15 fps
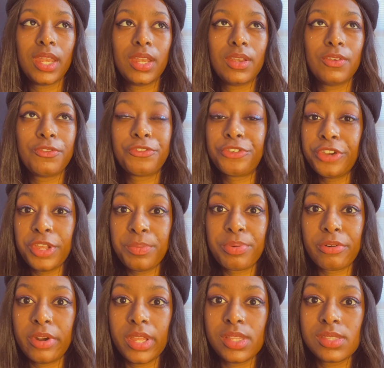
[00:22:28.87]
free
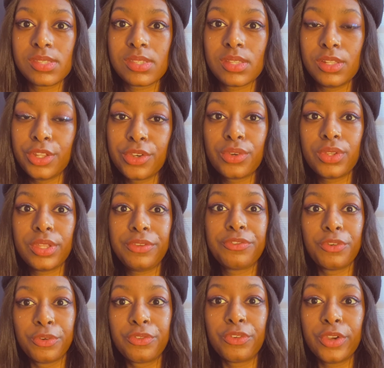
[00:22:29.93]
prints literally
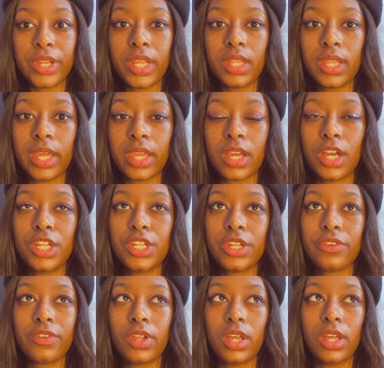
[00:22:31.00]
for free, like
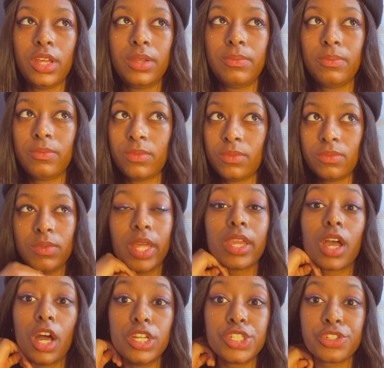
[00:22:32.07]

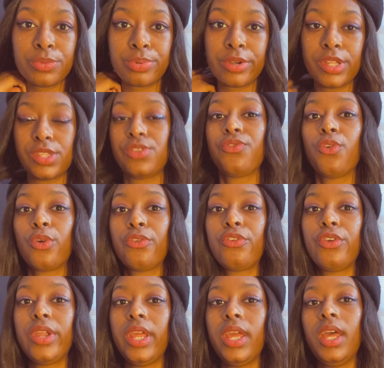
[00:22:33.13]
100 prints for
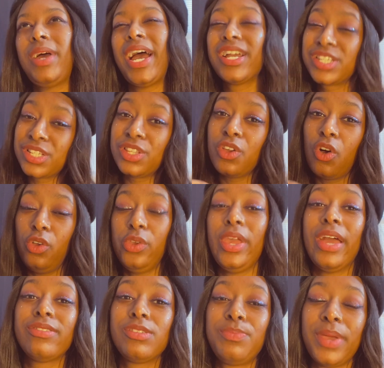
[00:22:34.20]
free. Actually, all you
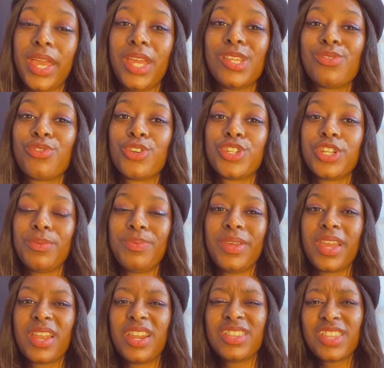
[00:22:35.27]
had to pay is for
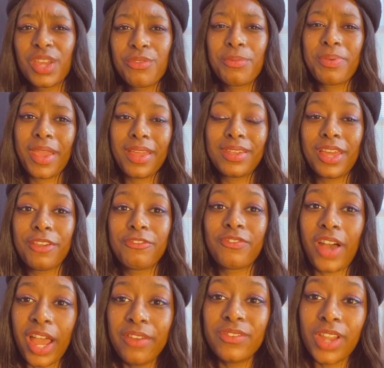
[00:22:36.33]
shipping, and I think we paid like
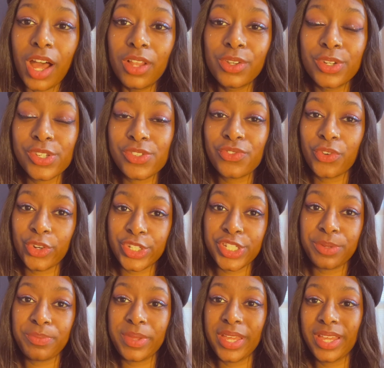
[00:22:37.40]
$5 for
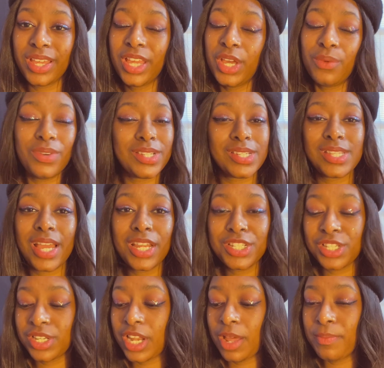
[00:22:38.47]
shipping, which is
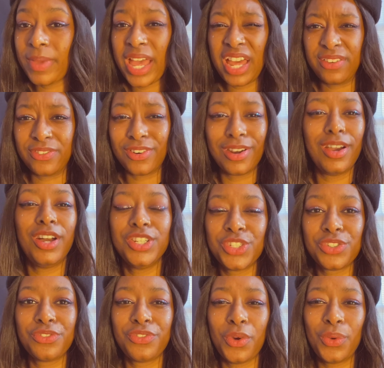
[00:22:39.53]
actually not bad for
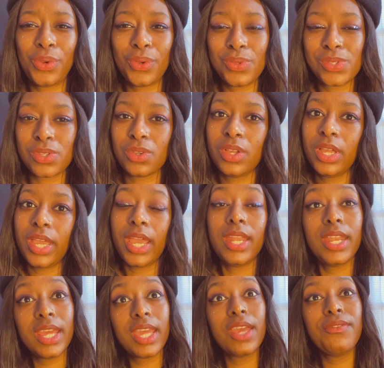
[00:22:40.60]
100 photos, and
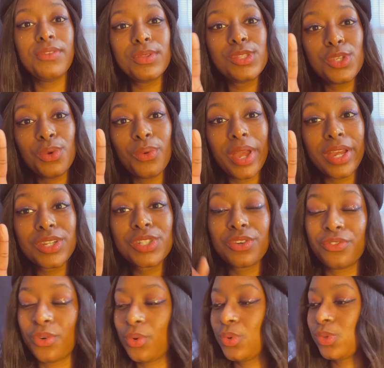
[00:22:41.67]
they give you 2 extra
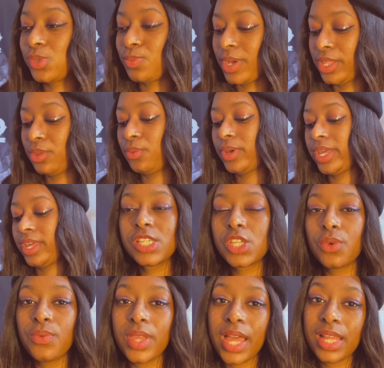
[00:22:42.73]
photos, by the way.
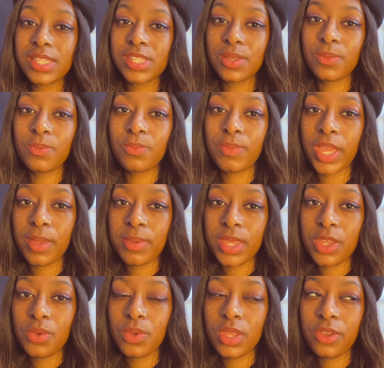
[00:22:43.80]
So we got some baby
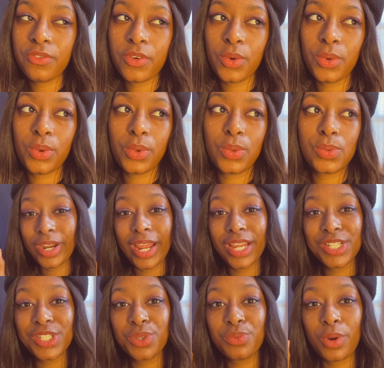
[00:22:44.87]
Yoongi photos. I
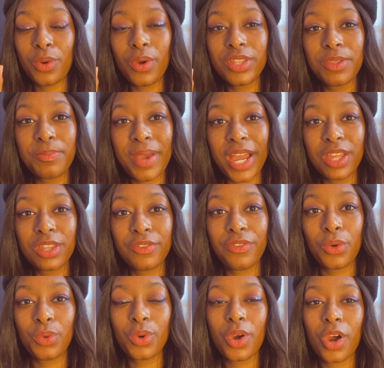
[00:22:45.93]
actually wrote on the back of the
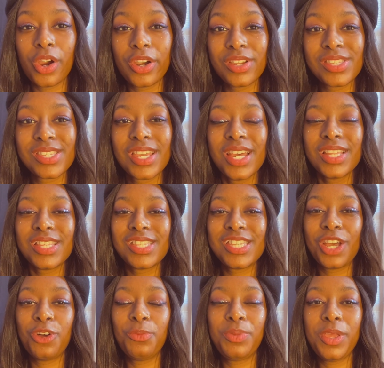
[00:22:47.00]
photo cards to
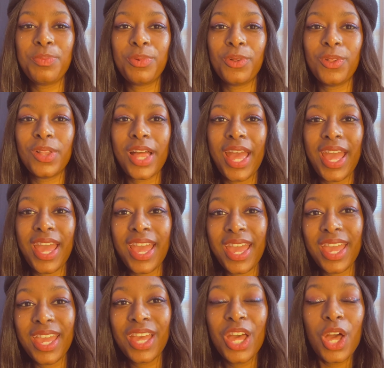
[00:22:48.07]
tell people,
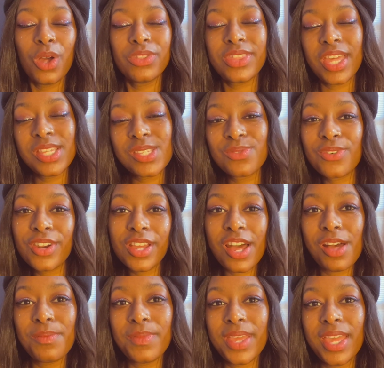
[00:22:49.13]
hey, thanks for
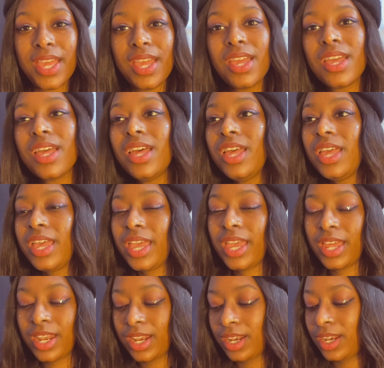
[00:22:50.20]
coming,
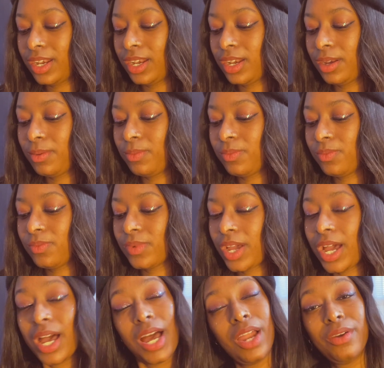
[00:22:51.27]
and
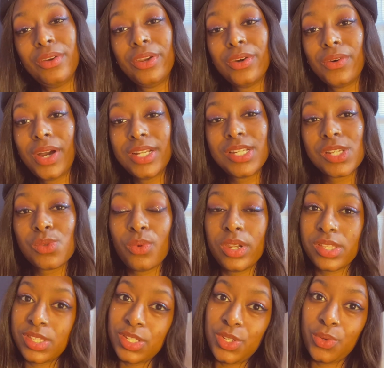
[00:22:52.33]
I don't know, I just
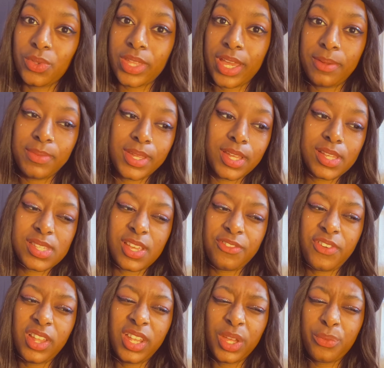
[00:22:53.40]
wanted to do that because I
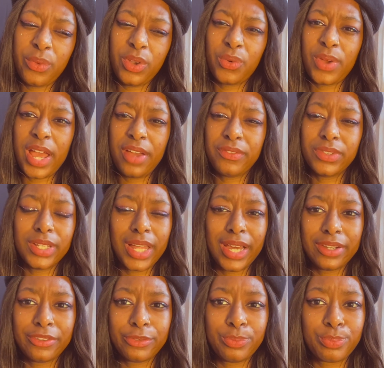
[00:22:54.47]
felt like we don't have a lot
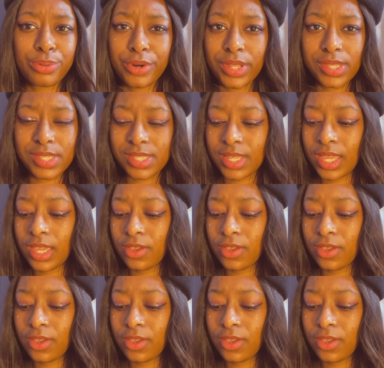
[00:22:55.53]
of prints to give.